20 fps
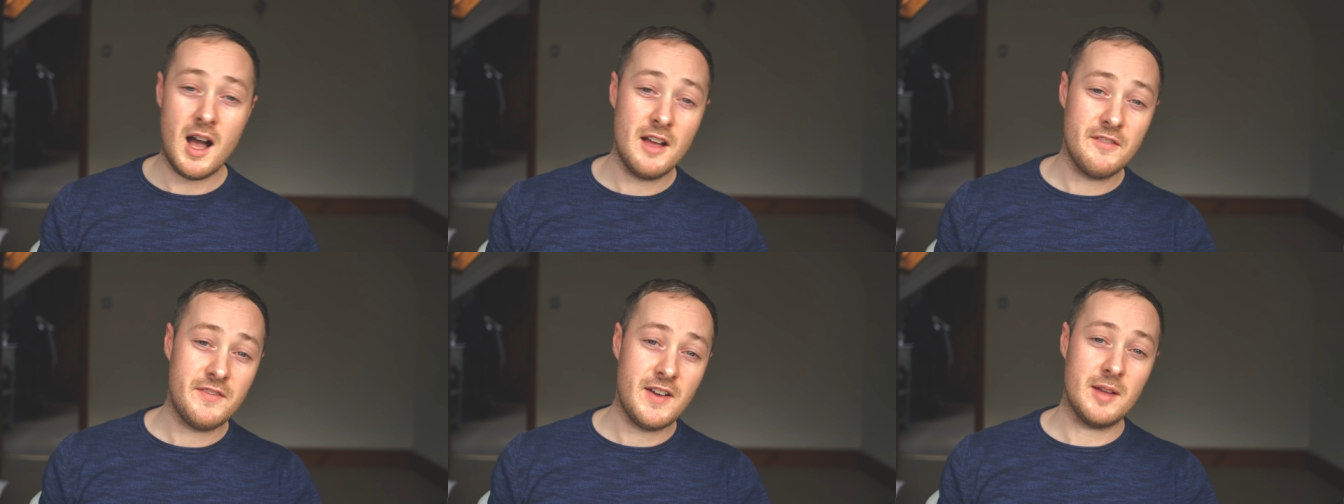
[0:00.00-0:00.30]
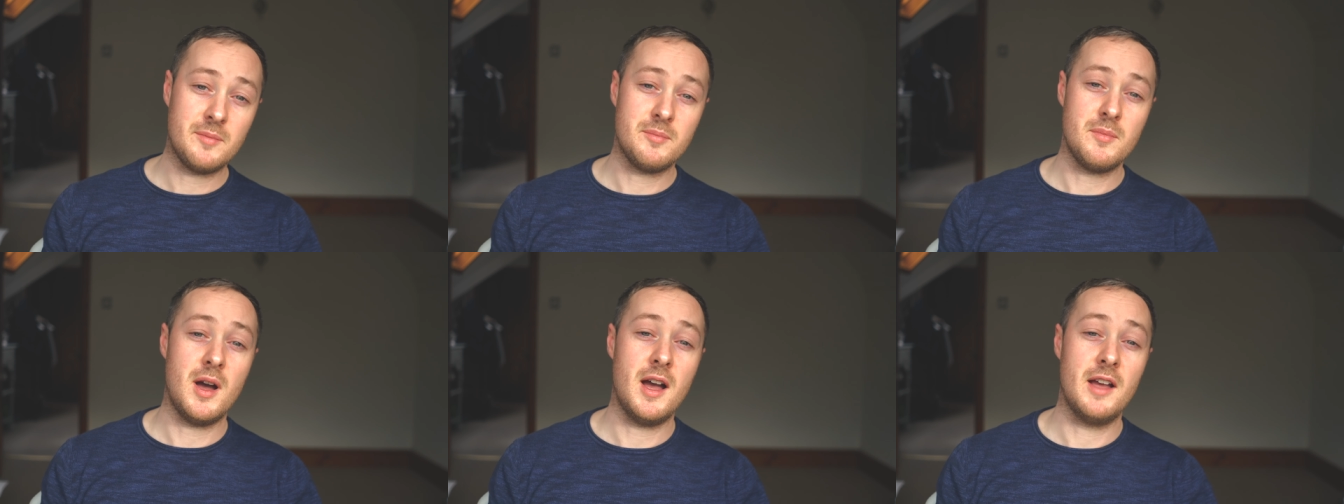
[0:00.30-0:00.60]
I've
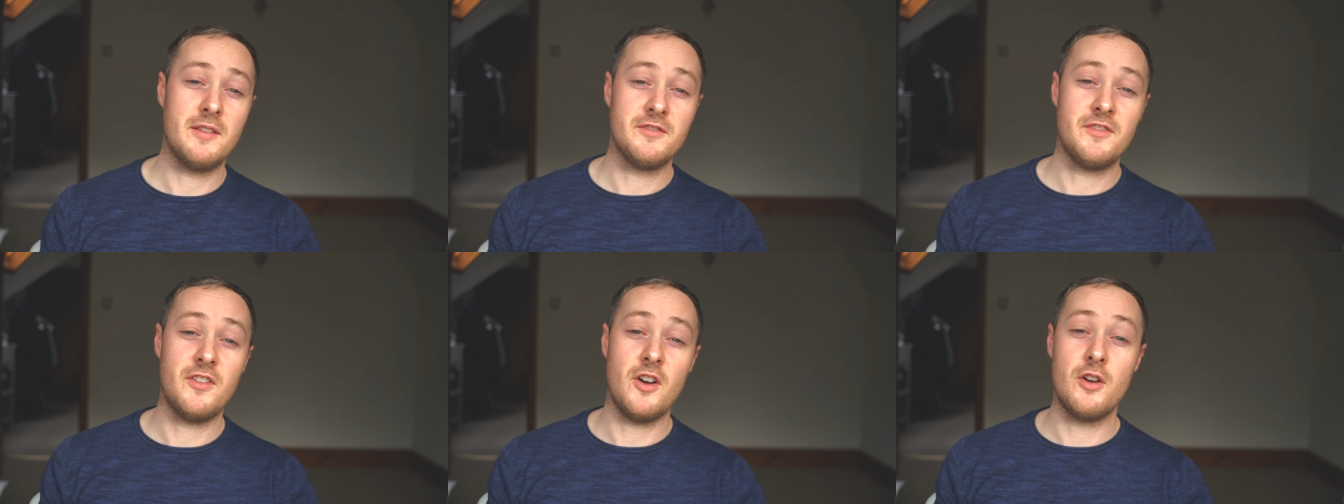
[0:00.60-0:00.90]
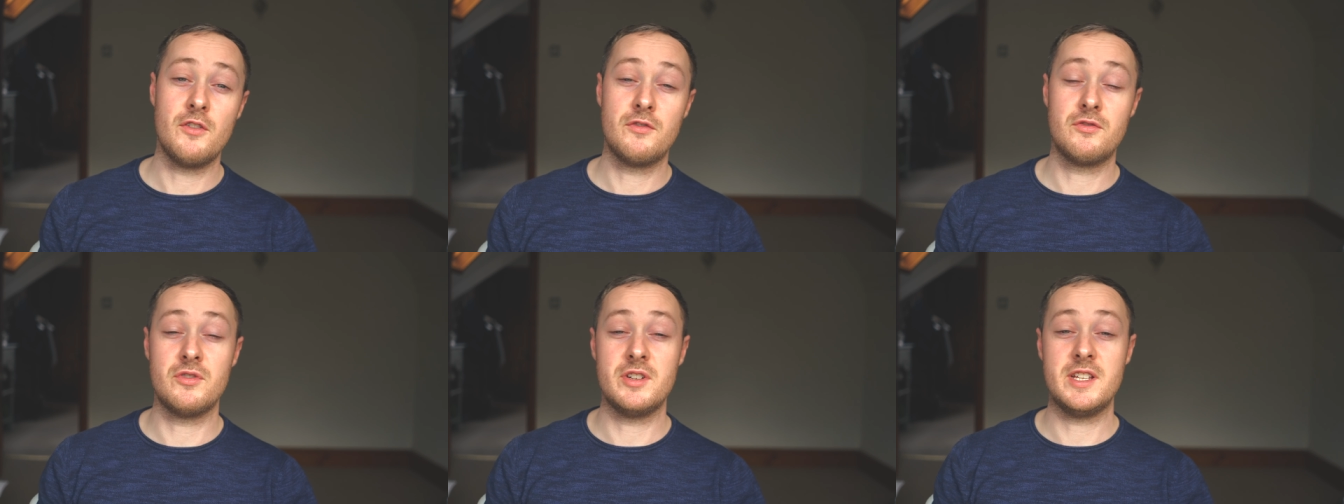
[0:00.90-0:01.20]
had mine for
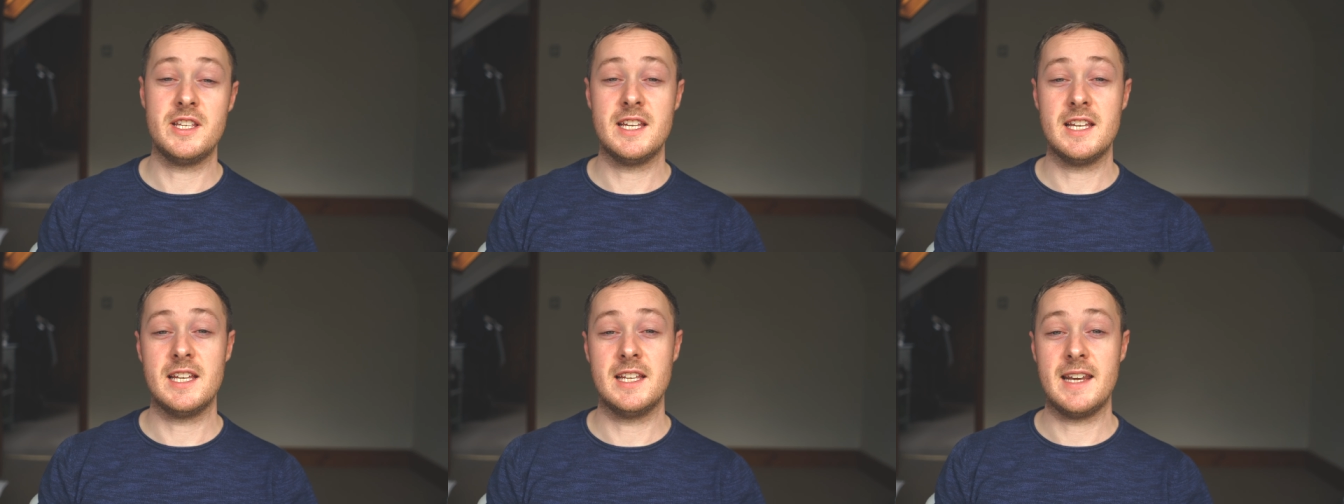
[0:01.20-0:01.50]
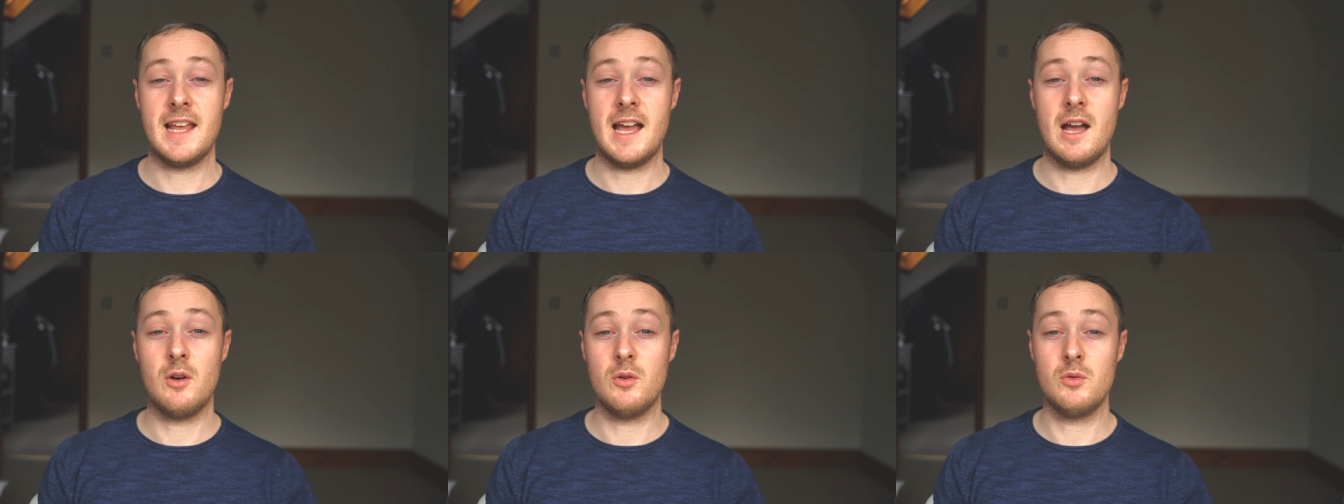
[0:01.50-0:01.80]
over a year
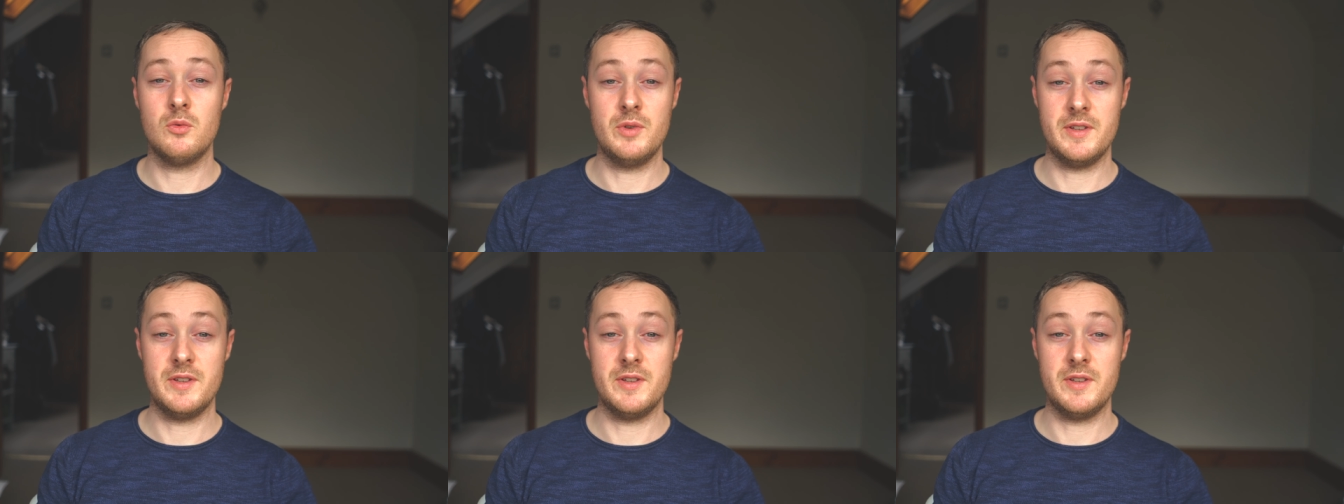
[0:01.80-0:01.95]
now